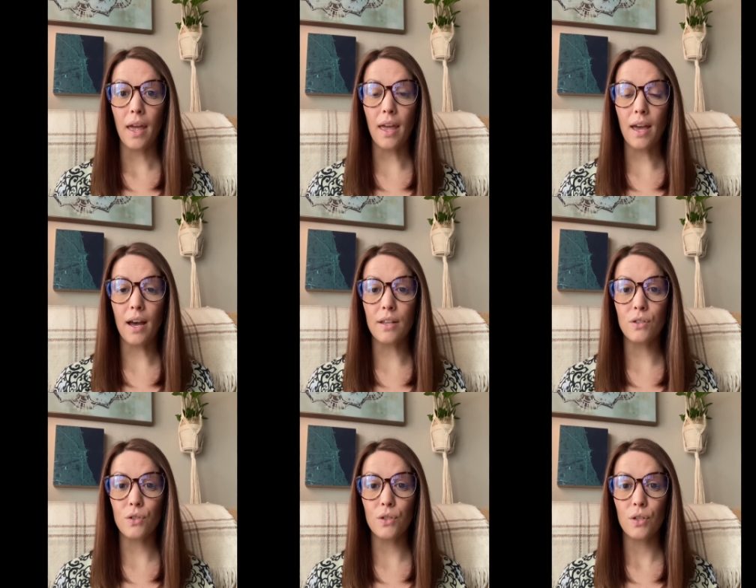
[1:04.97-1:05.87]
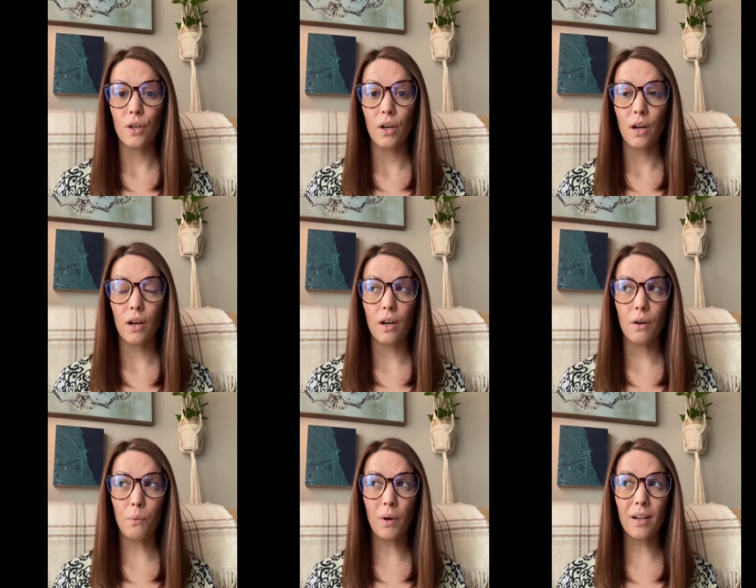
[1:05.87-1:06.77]
And
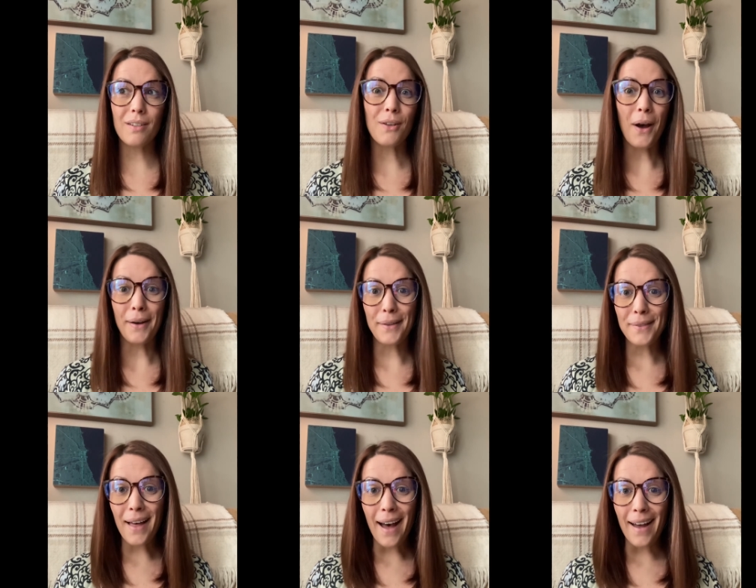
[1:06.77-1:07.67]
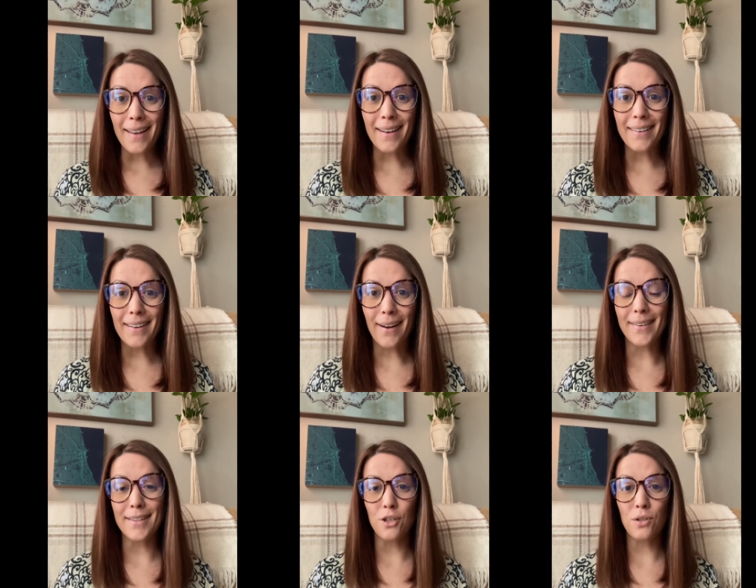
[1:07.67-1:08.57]
we're going to talk a lot
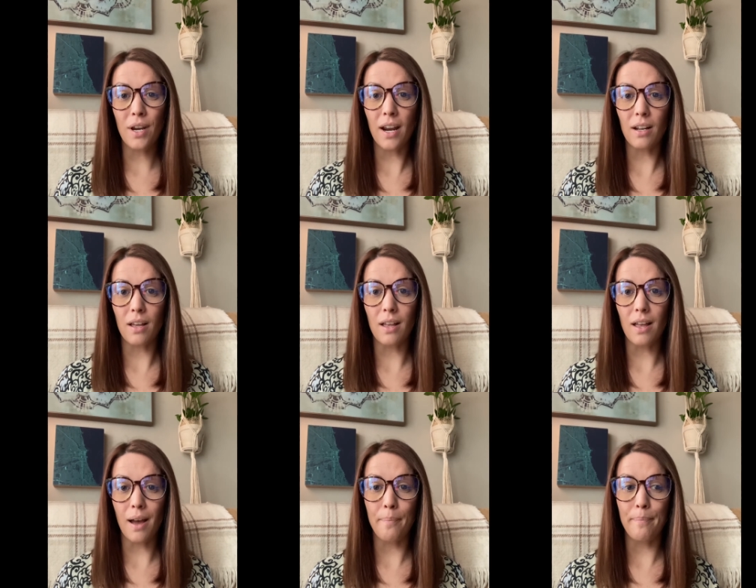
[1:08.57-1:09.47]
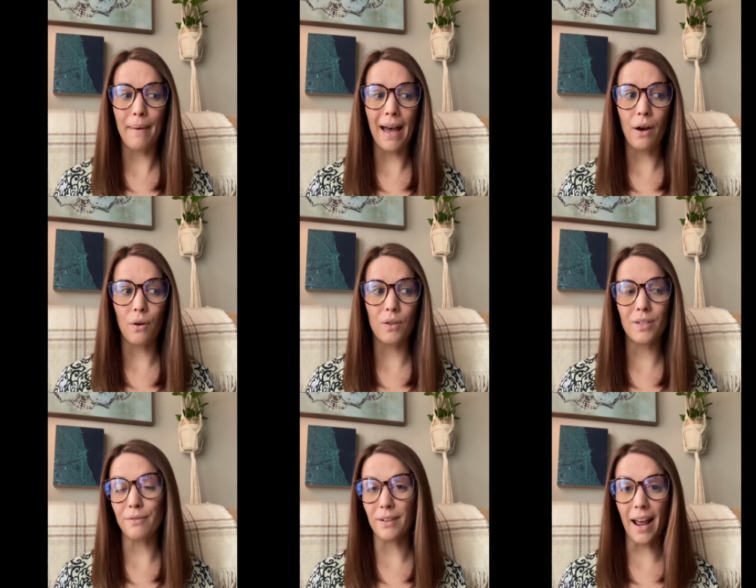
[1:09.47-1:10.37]
on this channel about
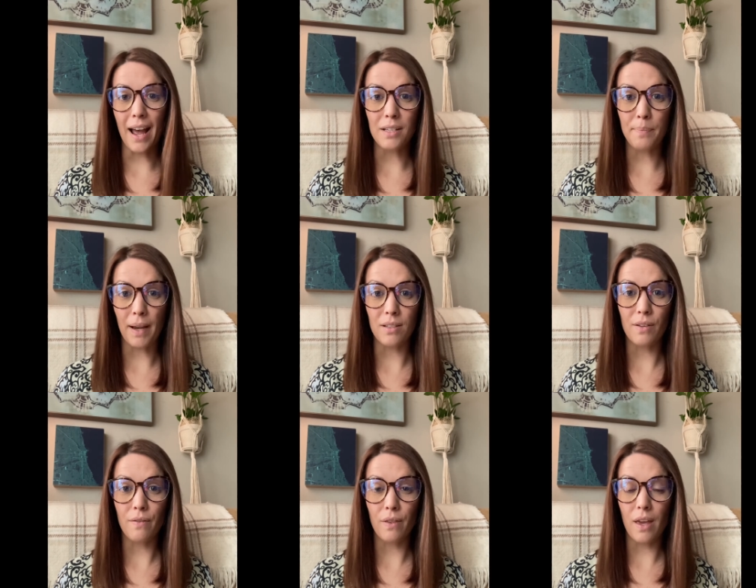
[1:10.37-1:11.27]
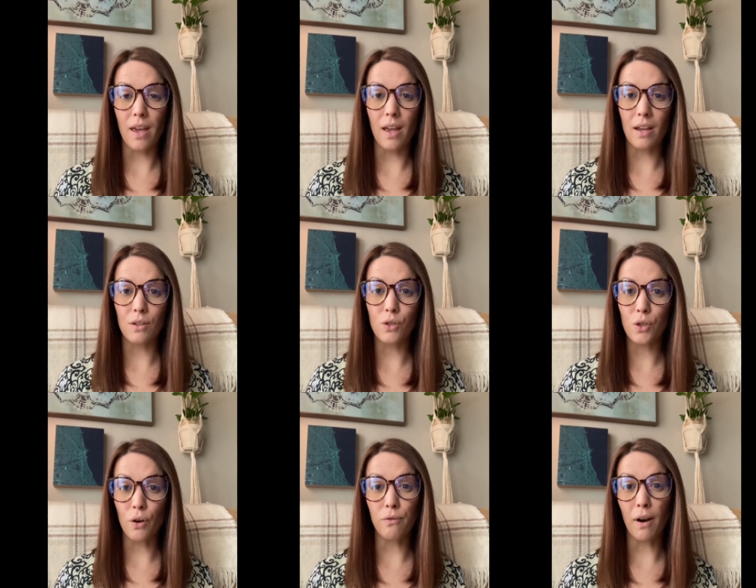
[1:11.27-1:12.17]
different aspects of things.
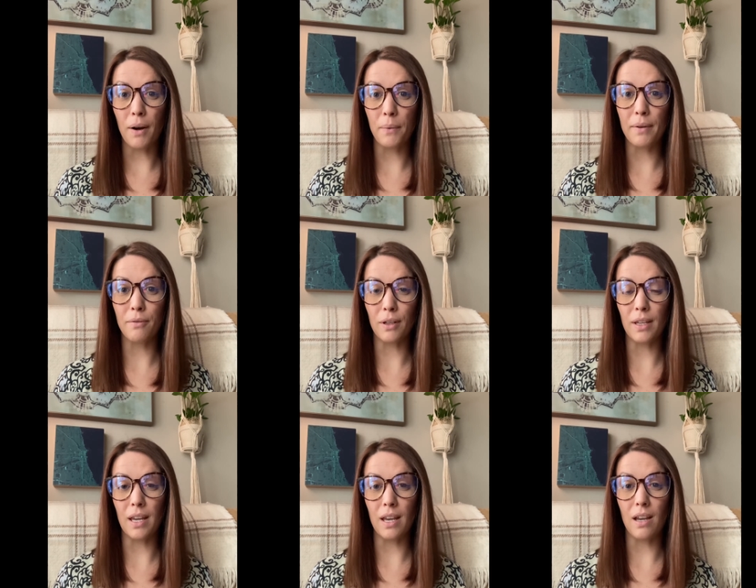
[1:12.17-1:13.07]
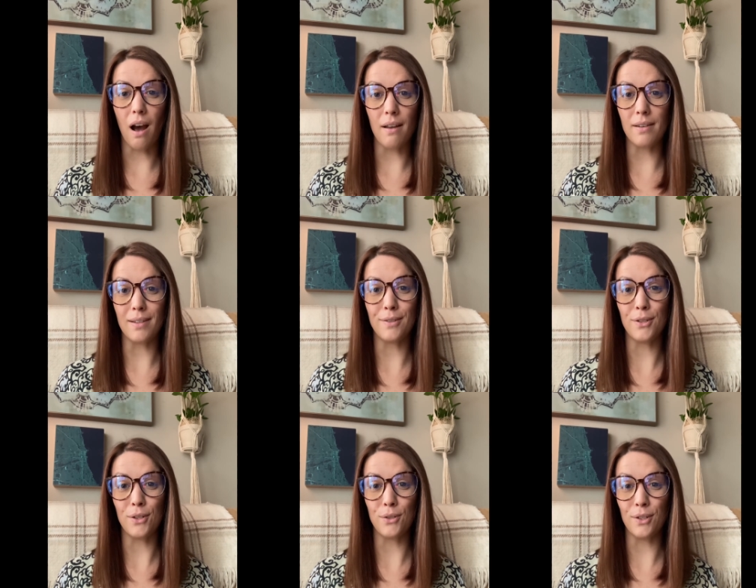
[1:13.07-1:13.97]
So far, we've really gotten
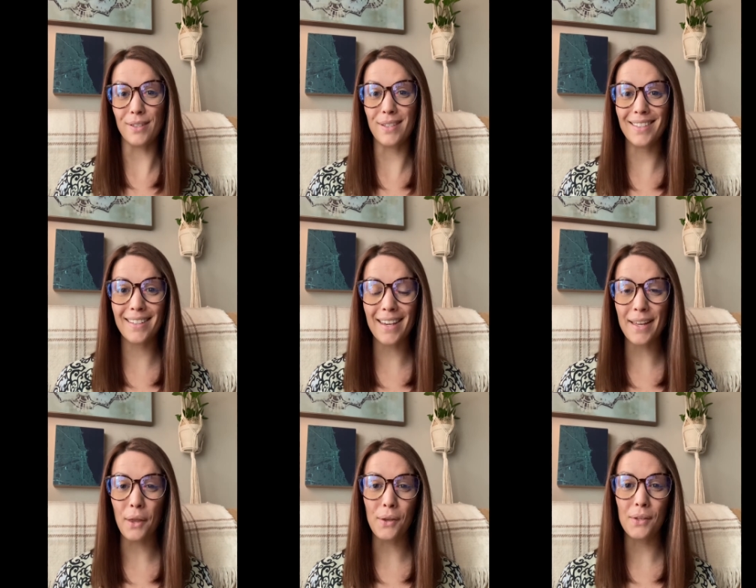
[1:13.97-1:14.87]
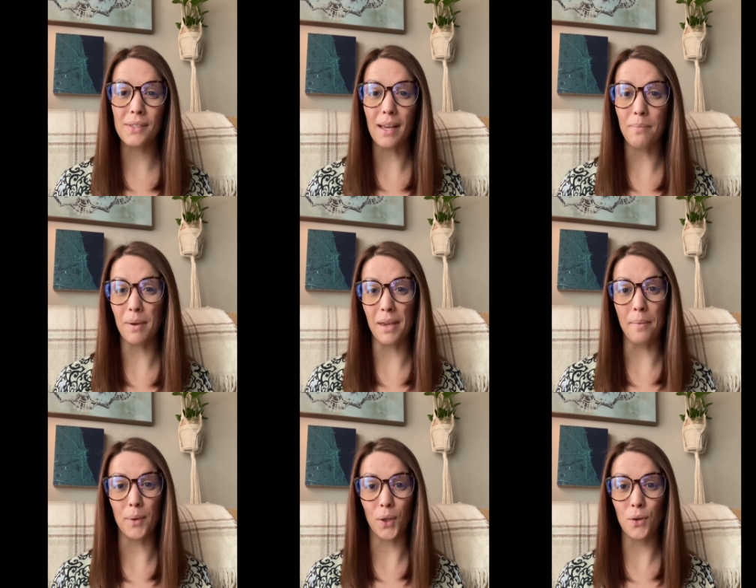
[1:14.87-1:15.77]
into just skills and being
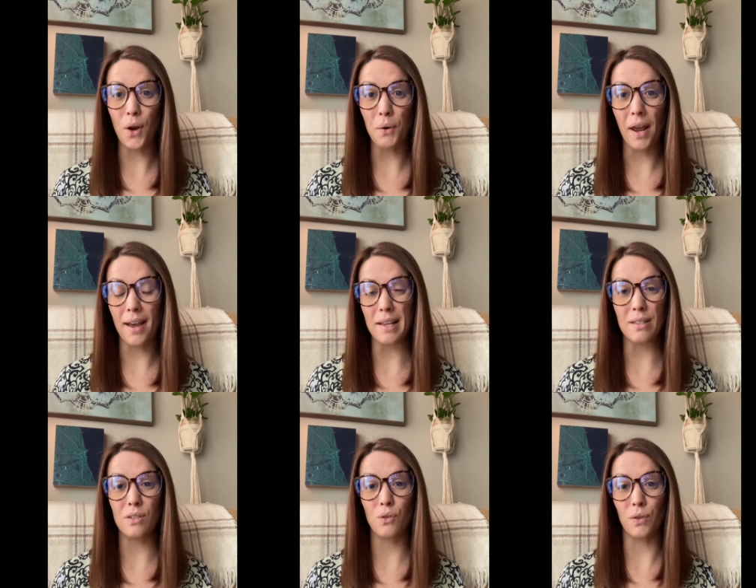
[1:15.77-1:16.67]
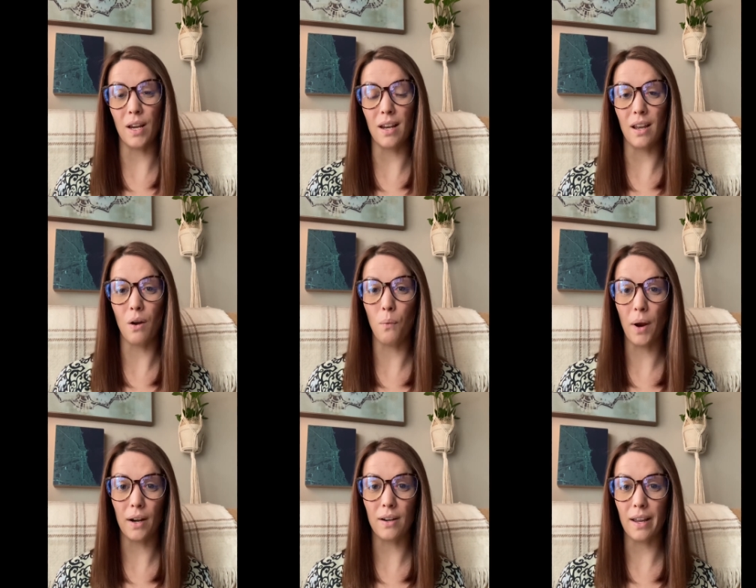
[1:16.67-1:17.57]
able to notice, creating
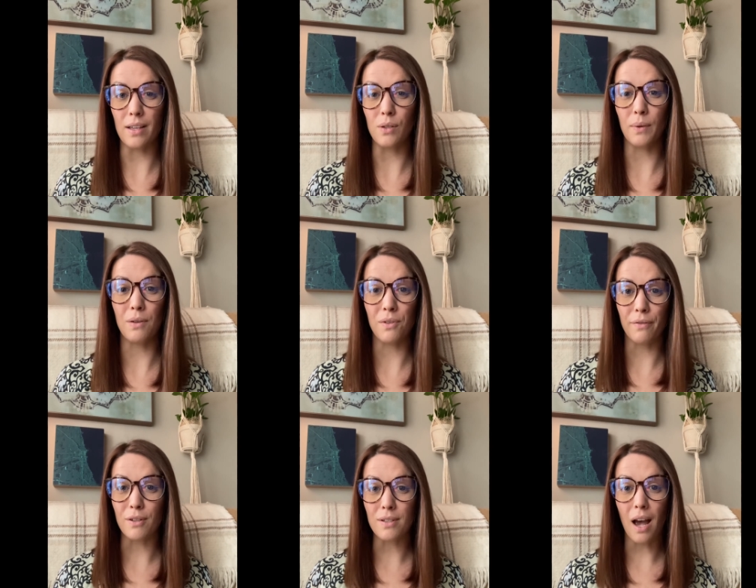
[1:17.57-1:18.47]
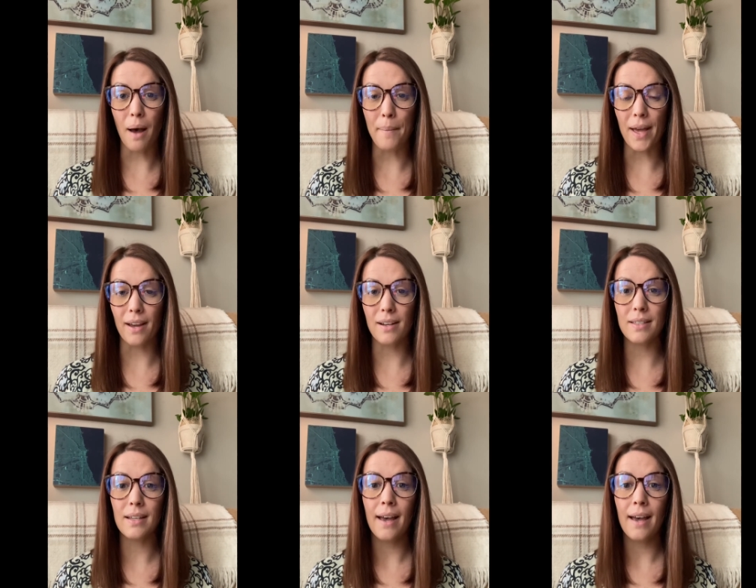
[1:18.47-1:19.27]
awareness around different topics.